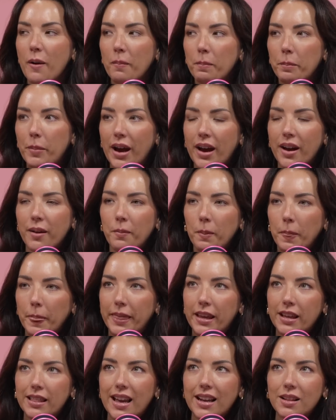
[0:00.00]
But
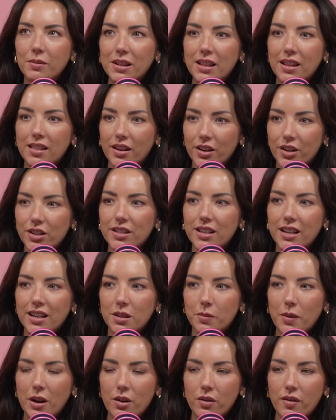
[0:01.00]
the thing with the Thursday
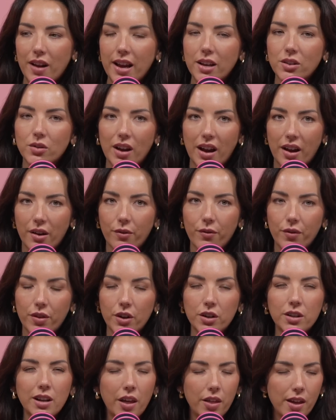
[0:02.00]
as well, right? So I
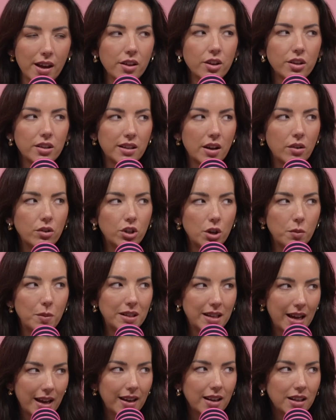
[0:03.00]
think there still should be
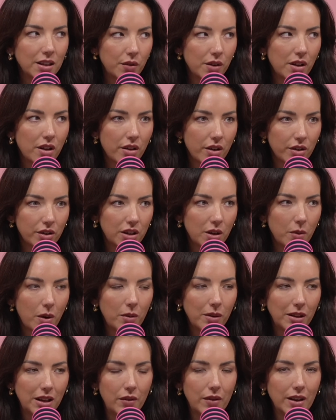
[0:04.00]
tickets for the Thursday one.
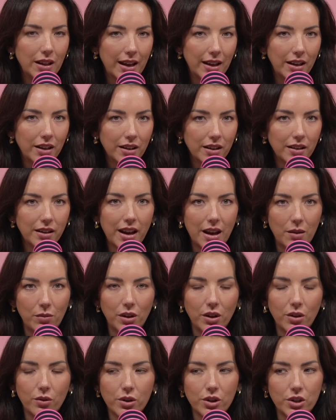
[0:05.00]
I'll leave a link. You
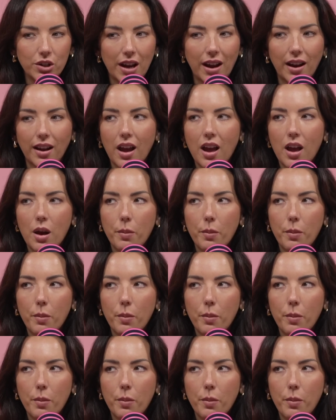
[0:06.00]
can go and check.